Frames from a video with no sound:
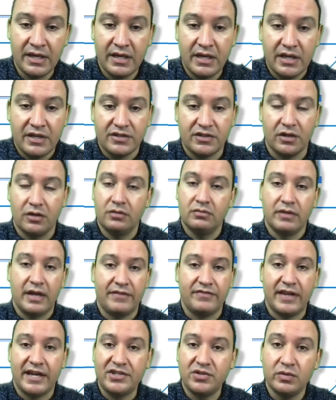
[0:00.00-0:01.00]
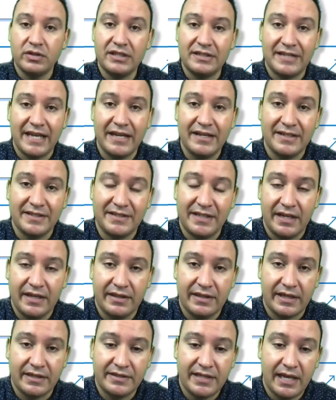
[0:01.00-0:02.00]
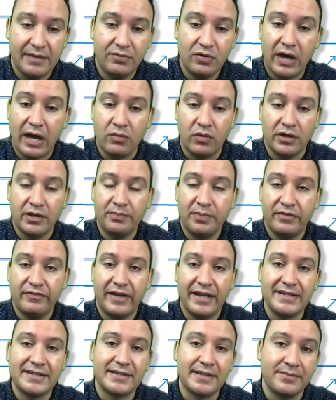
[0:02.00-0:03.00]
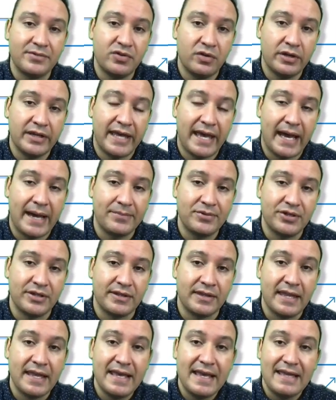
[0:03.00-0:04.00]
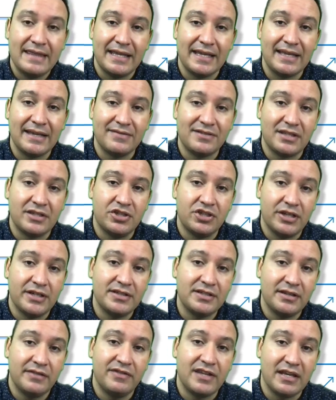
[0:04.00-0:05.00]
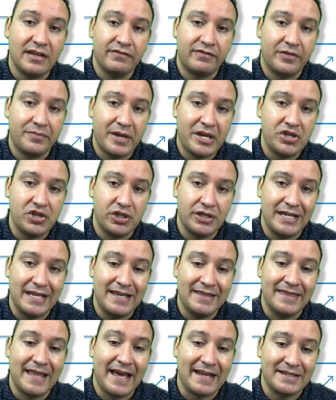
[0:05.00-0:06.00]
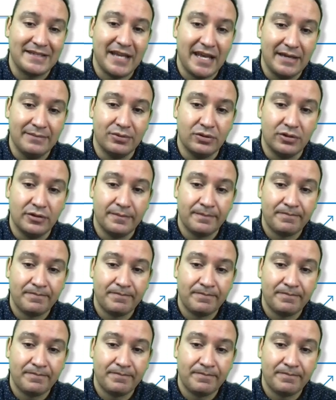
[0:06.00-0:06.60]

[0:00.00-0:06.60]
So if that's what the data is saying in that table, I want to provide some sort of caption that gives the gist of the information in that table.